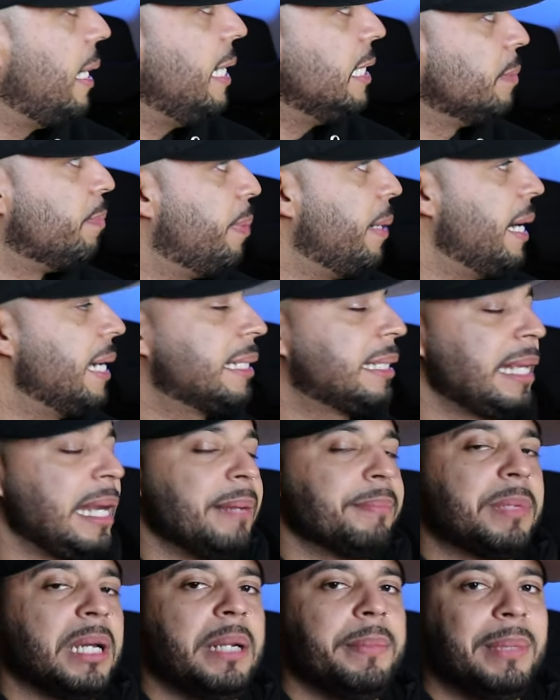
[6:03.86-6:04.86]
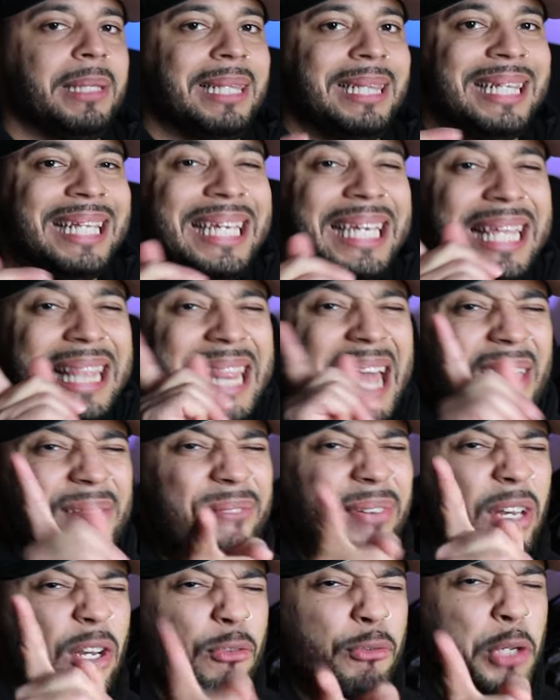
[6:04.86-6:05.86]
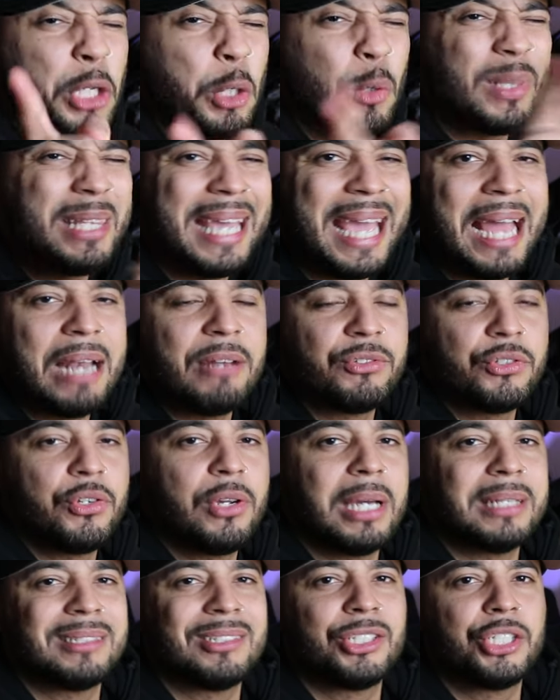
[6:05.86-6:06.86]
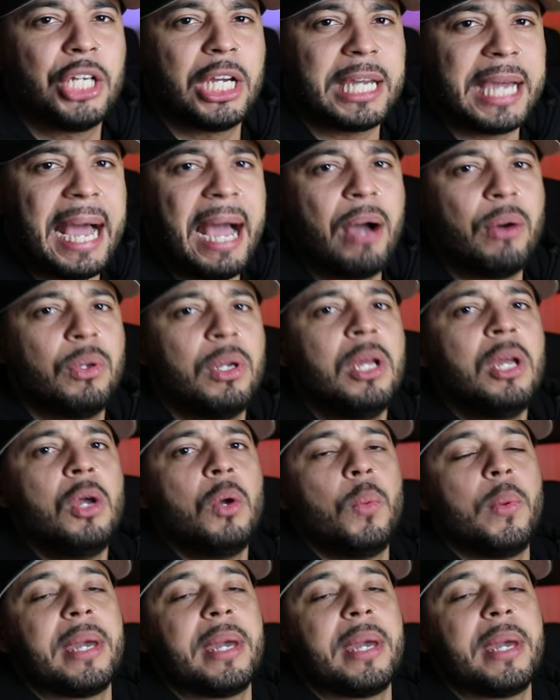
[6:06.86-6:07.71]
on his bike, then I'm gonna be linking that video for you at the end so you guys can check out.